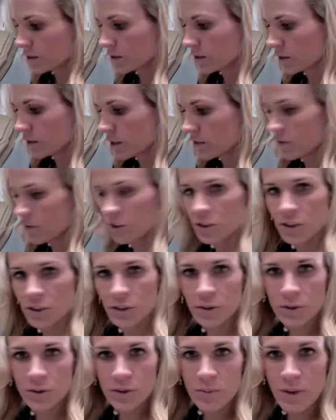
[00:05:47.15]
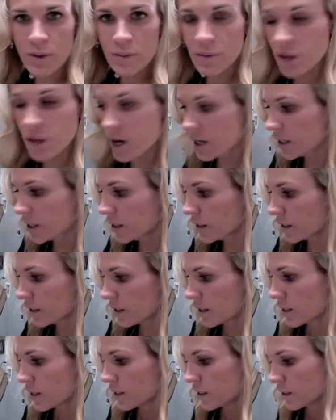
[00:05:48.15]
If you're new to my blog,
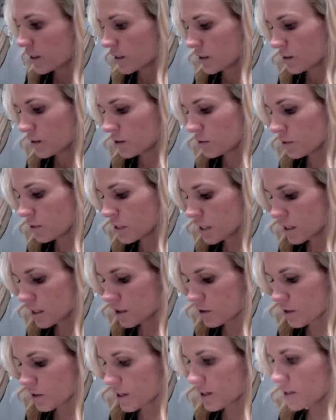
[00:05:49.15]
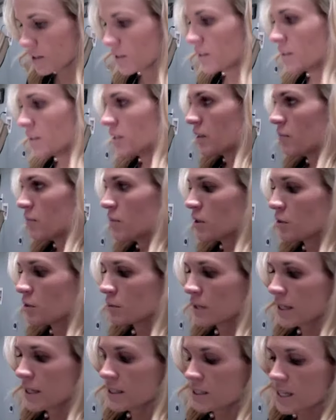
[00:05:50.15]
you may not know that the meal
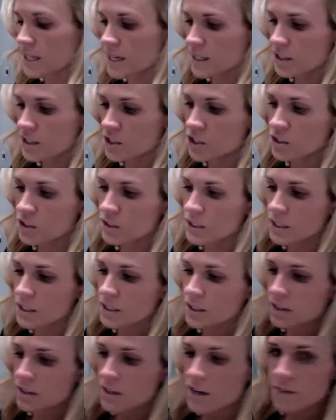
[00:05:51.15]
plans actually